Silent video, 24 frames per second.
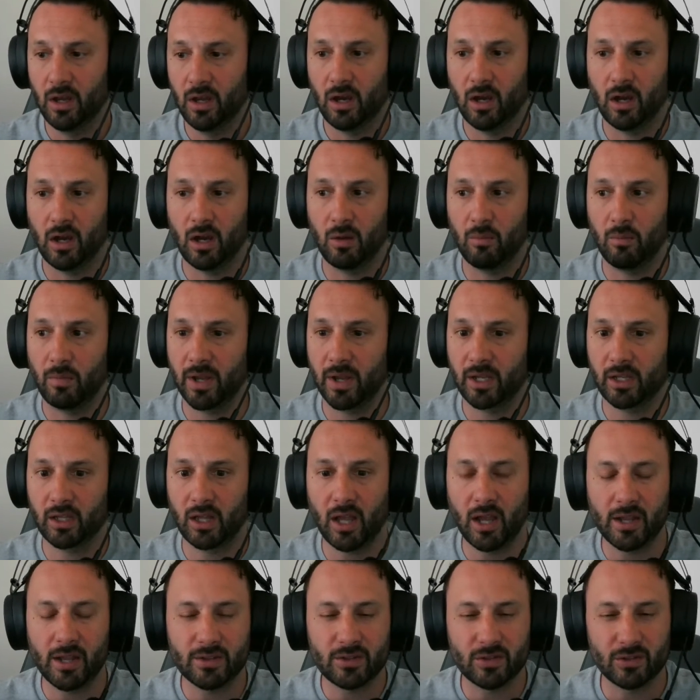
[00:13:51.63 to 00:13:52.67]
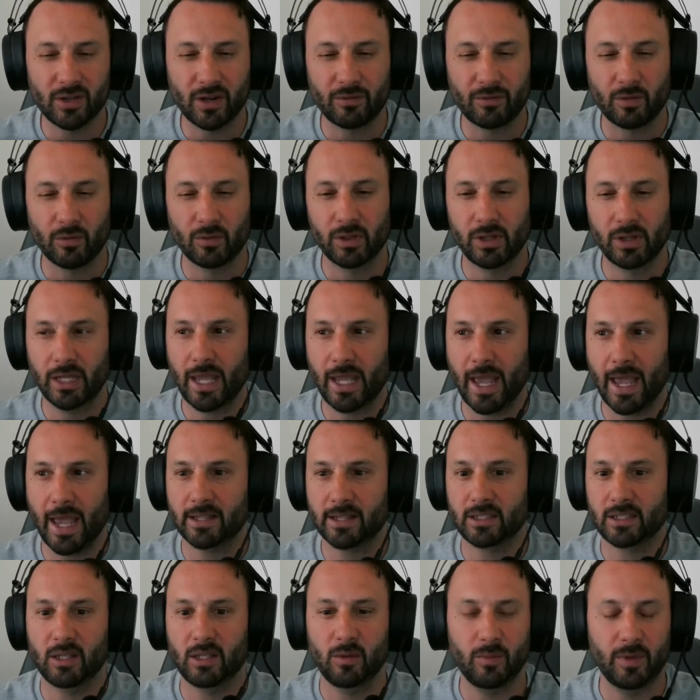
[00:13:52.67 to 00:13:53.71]
My clients are never really
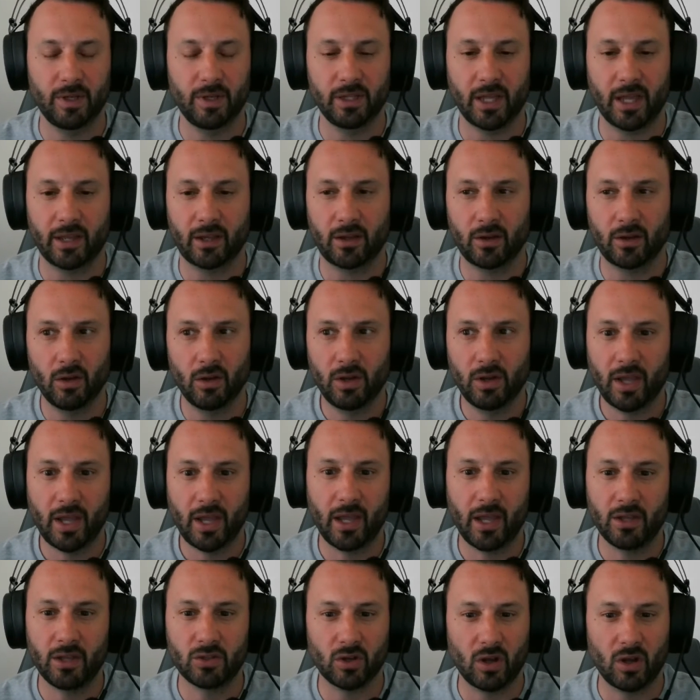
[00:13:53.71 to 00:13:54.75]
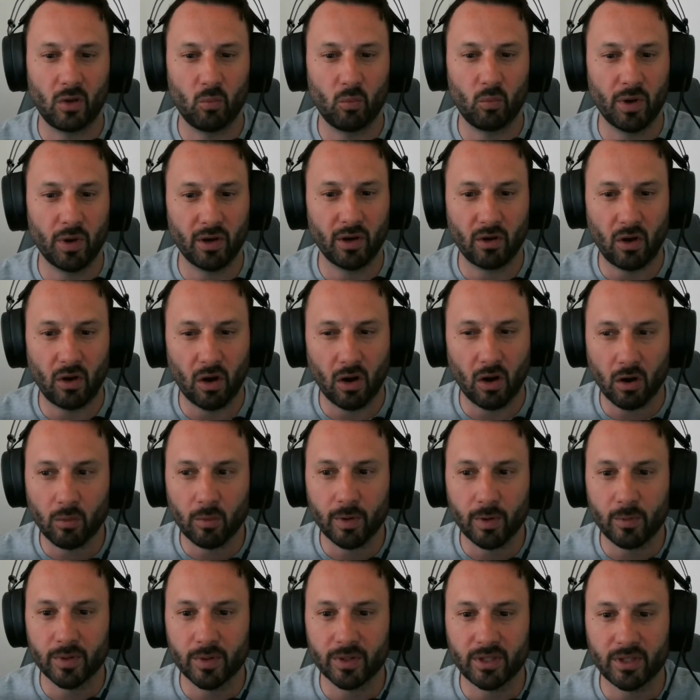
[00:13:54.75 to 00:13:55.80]
asking me like, hey, John, where are
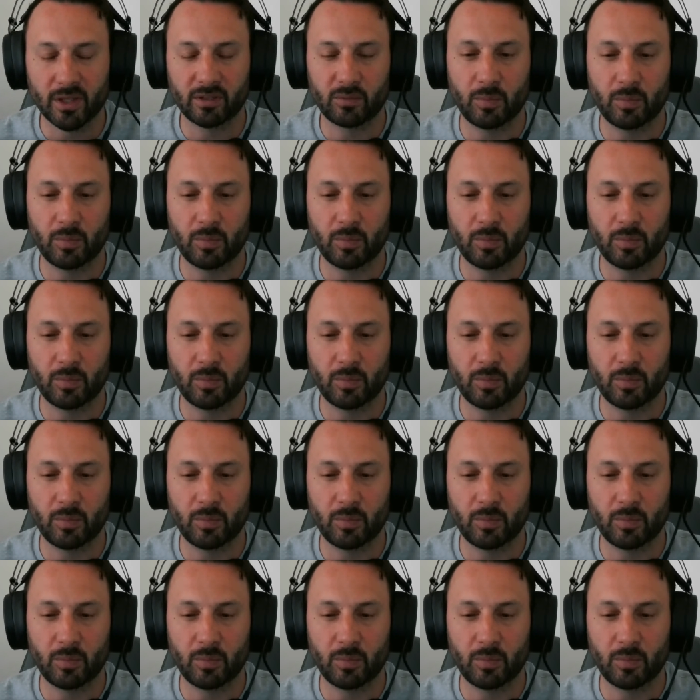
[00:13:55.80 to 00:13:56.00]
we with this?